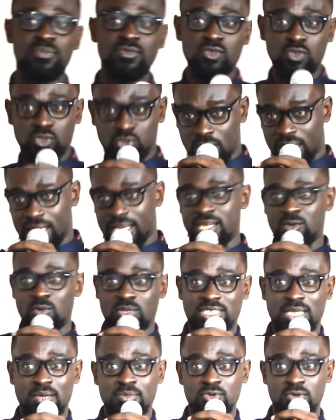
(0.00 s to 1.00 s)
You join any
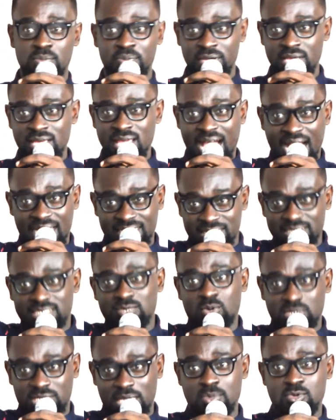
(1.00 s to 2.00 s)
WhatsApp group, ICT
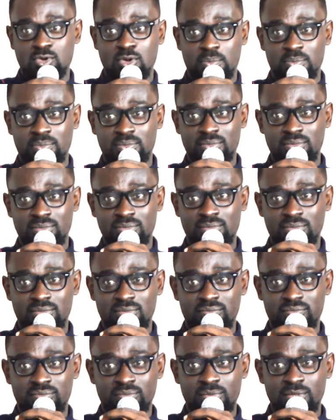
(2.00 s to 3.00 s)
WhatsApp group.
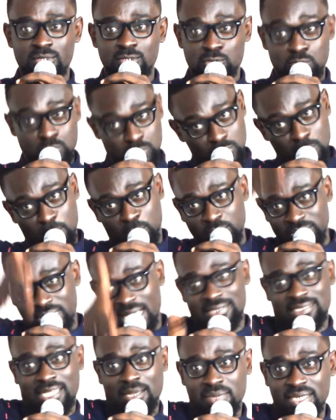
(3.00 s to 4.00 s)
You put
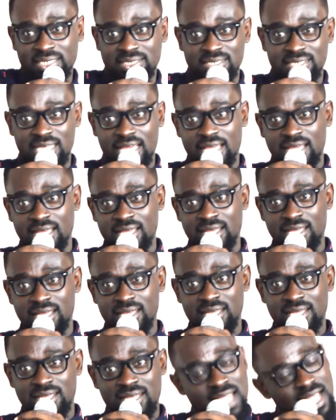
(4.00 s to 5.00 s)
assignments there.
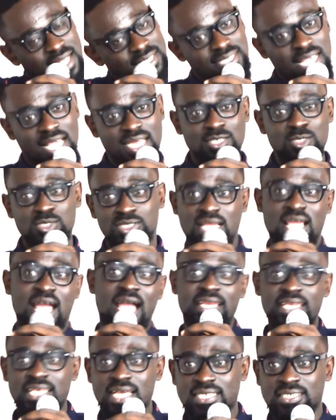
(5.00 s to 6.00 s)
Exactly, you share
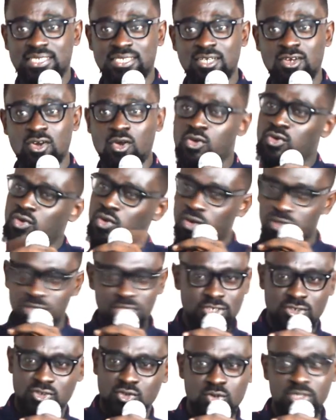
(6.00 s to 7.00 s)
ideas. Oh no,
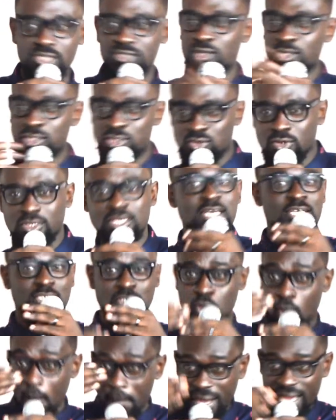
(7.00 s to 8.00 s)
it's true, it's not true.
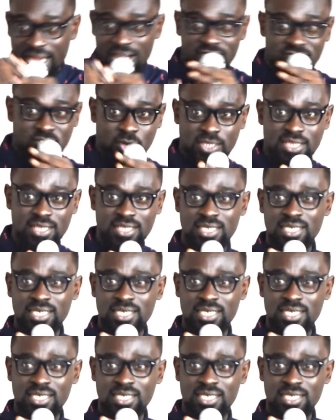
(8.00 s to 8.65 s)
You go back and forth.